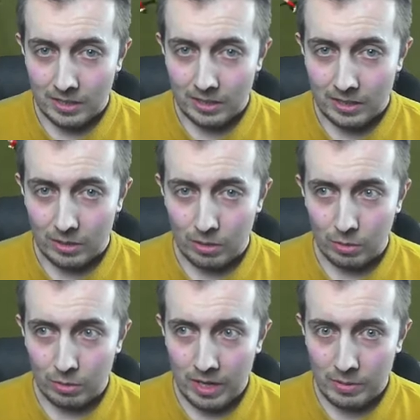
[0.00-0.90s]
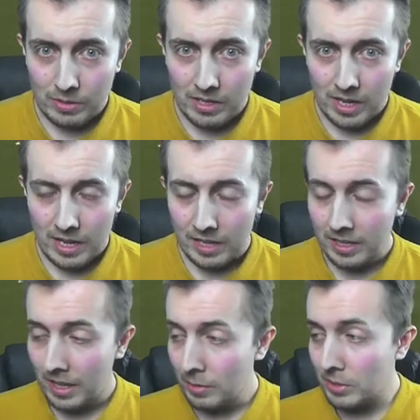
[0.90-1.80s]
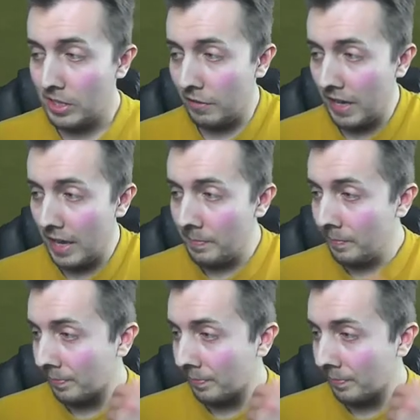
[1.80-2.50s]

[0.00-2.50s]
Good lord, that was a that was a tough game.